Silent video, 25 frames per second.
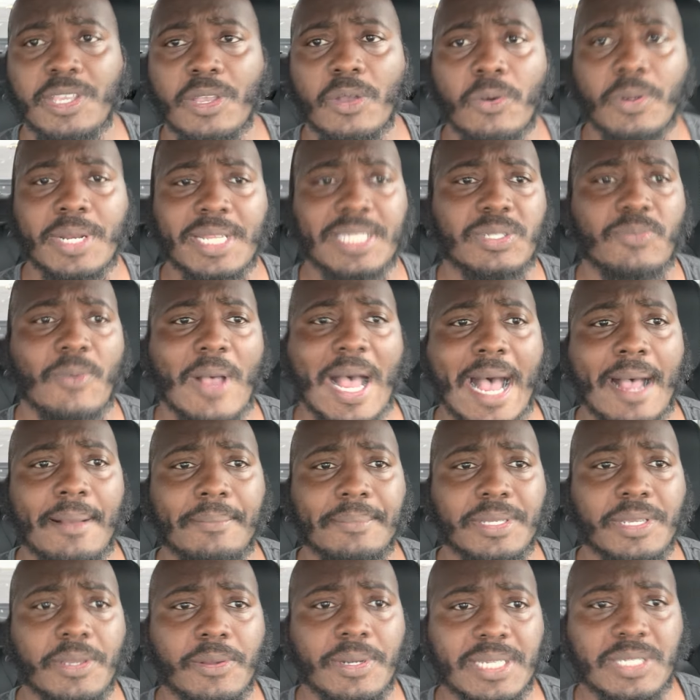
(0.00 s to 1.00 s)

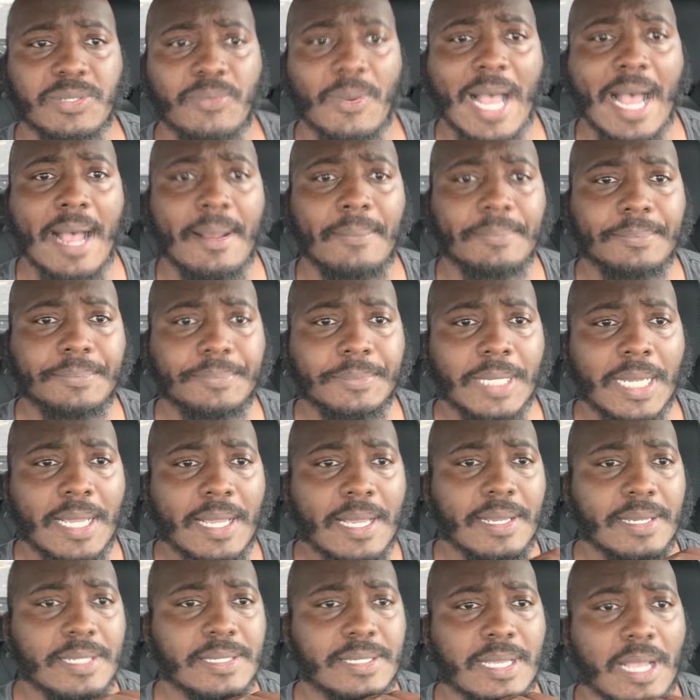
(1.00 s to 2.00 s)
Uniswap, Uniswap.
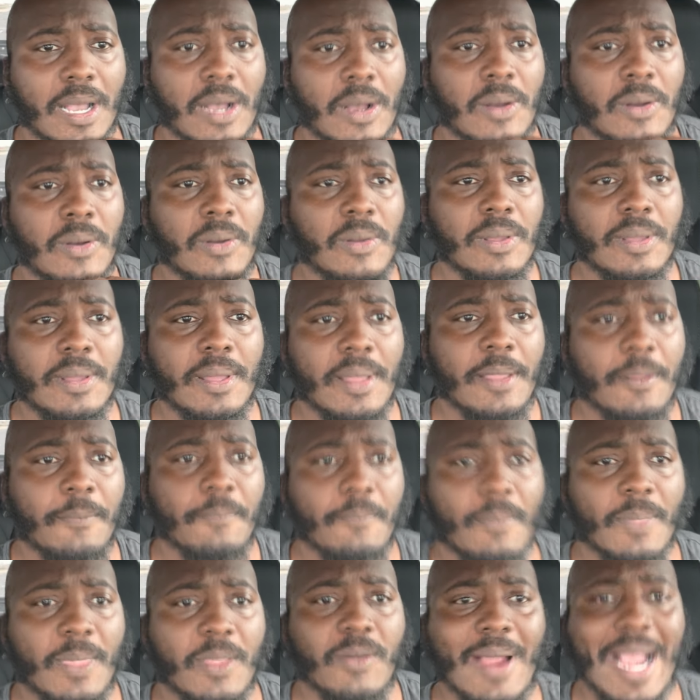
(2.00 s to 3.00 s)
So
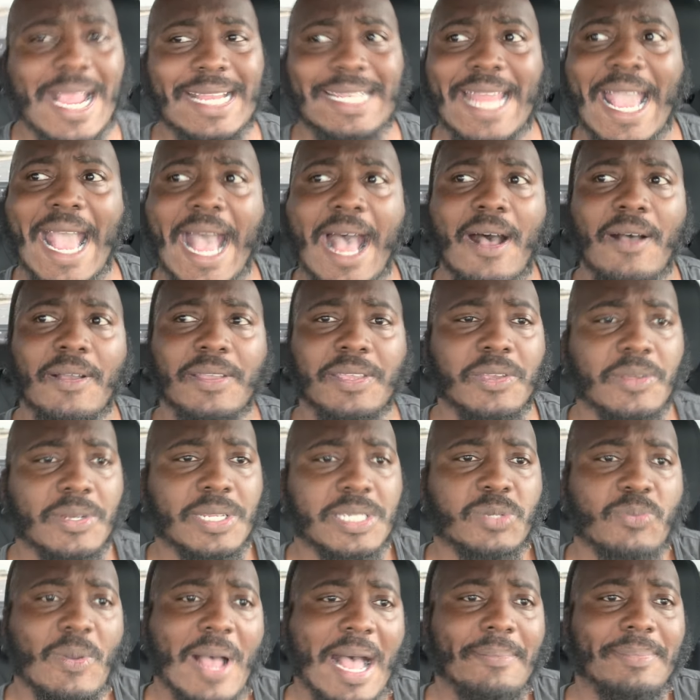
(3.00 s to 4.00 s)
right now,
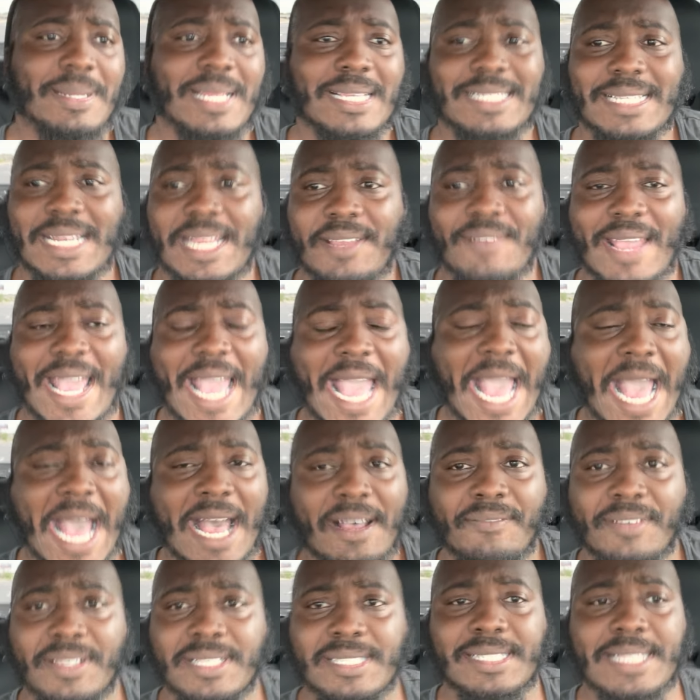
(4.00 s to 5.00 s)
Uniswap doesn't even
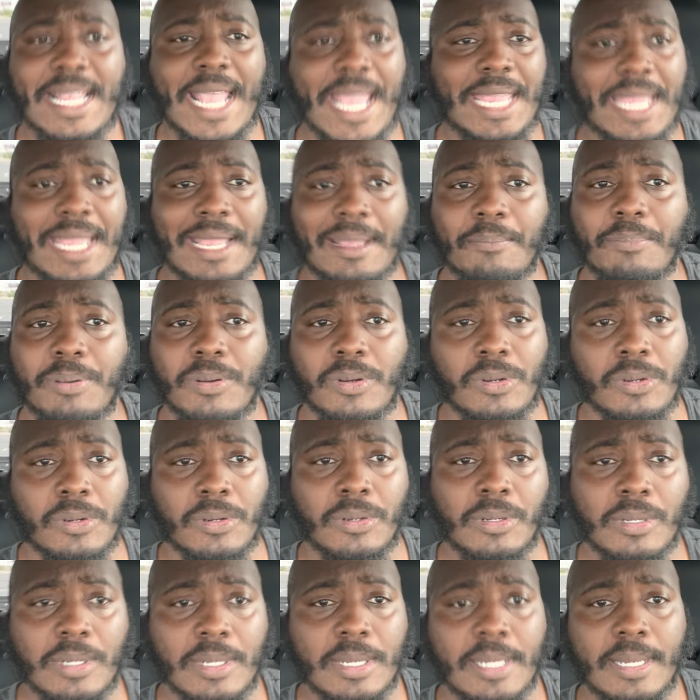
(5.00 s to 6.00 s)
have a staking pool.
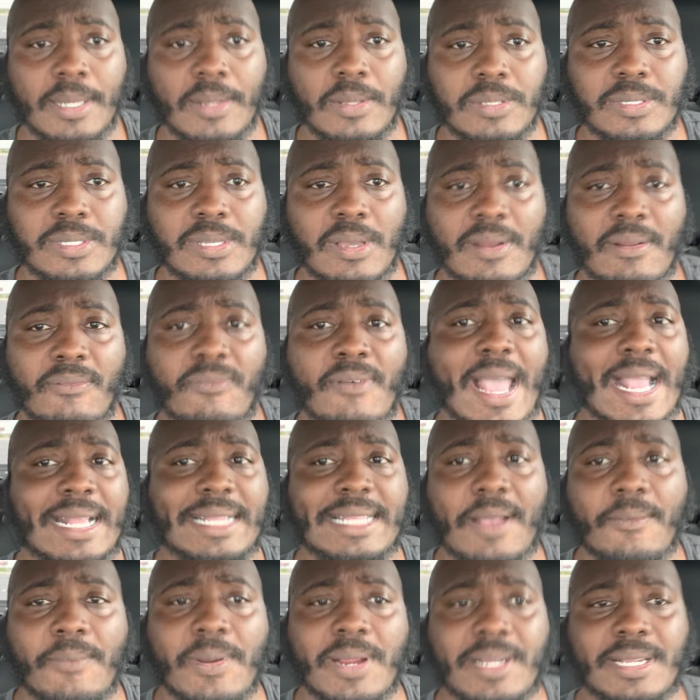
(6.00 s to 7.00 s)
So the fact
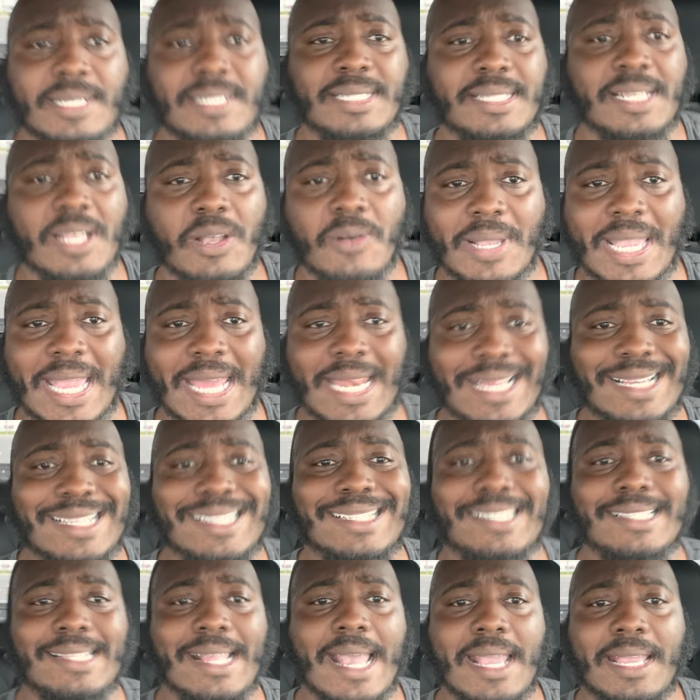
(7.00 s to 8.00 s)
that we're still getting
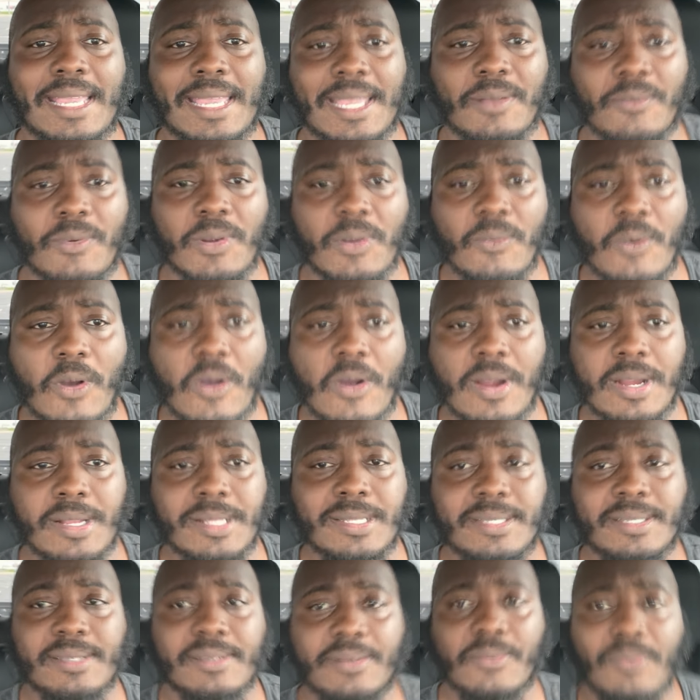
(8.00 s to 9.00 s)
staking
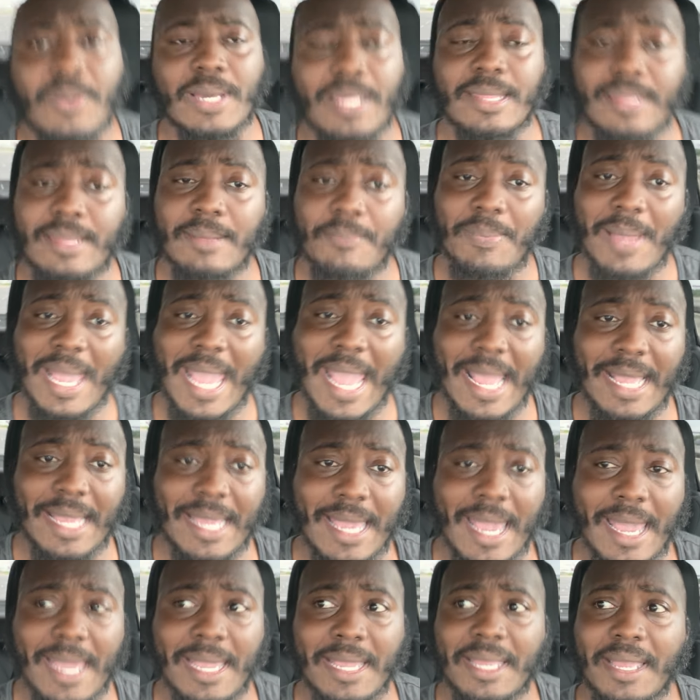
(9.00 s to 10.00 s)
rewards, the, the
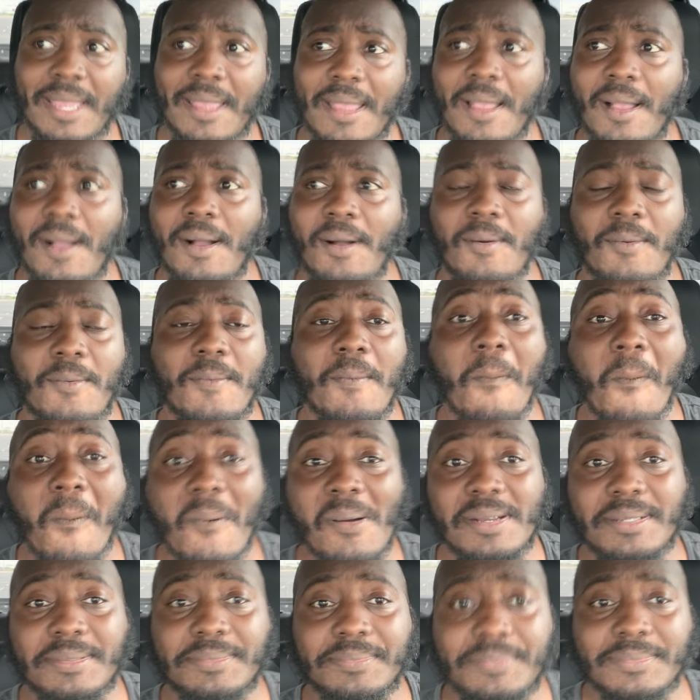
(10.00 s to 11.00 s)
pancake,
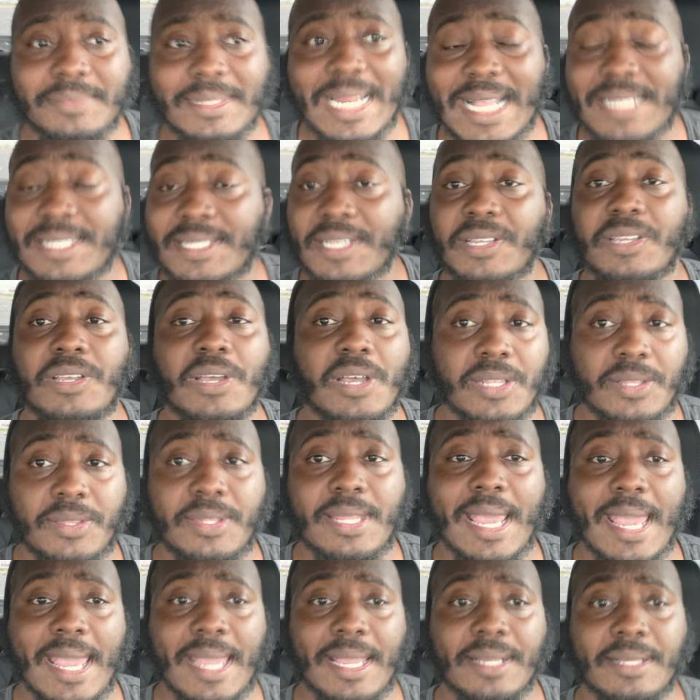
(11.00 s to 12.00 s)
that's a good
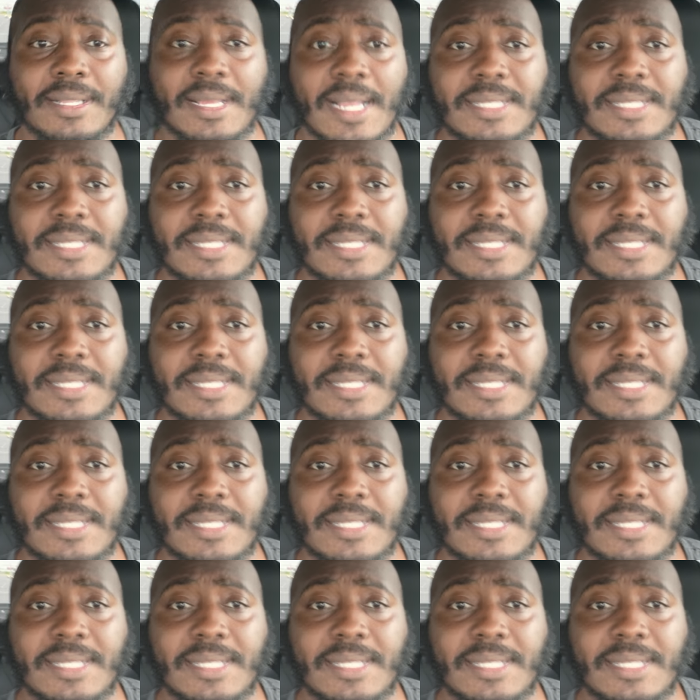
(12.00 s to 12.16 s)
thing.